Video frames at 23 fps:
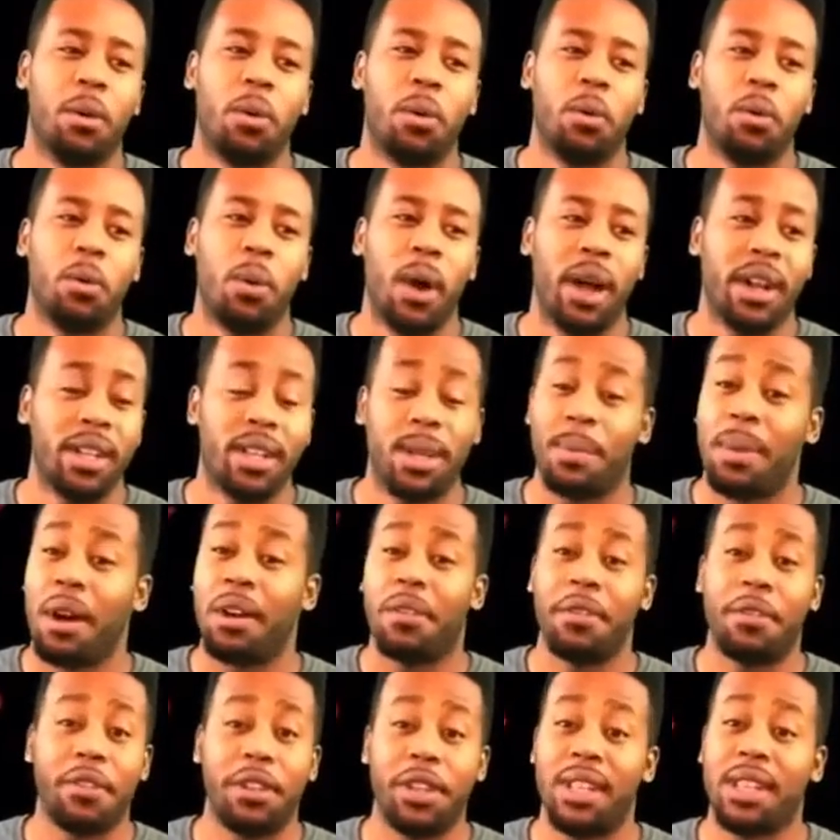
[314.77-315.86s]
watch some of her
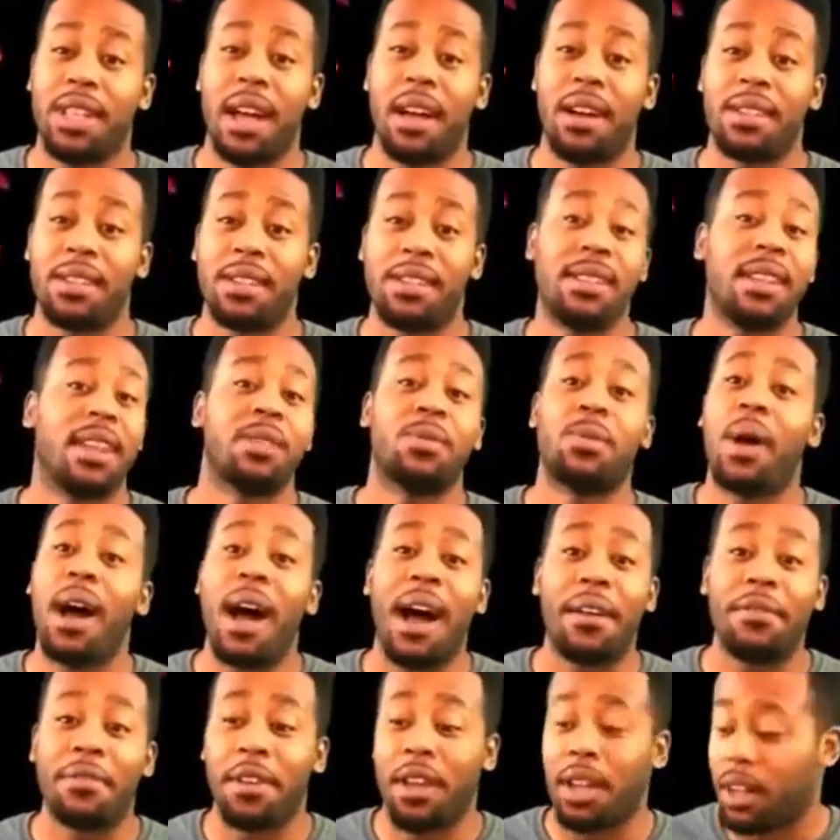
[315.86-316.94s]
freestyles, because that's why I
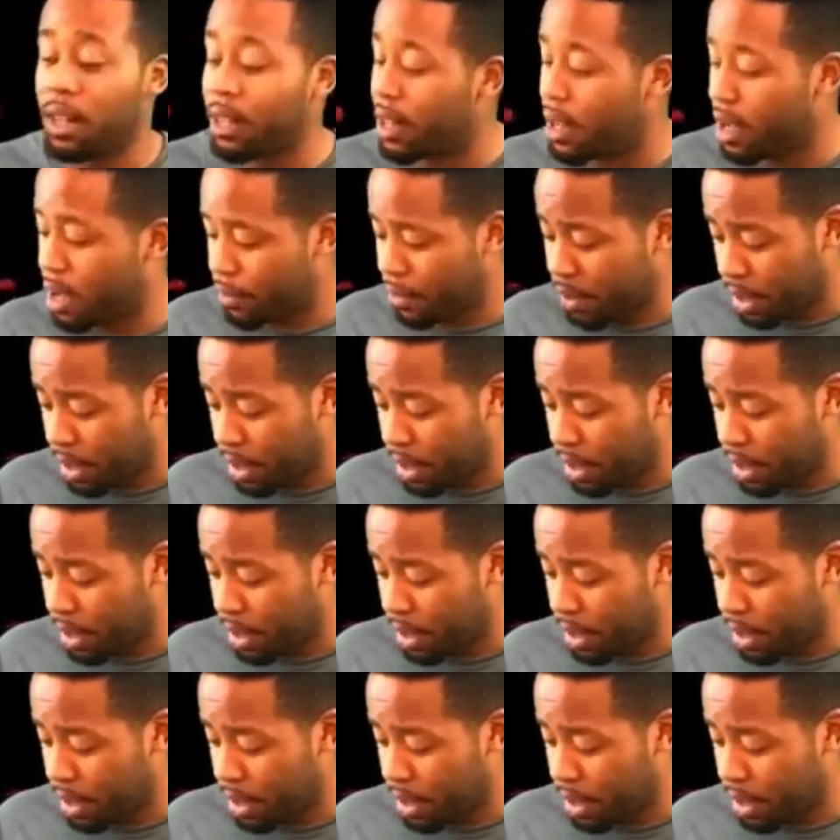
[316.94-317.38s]
fell in love.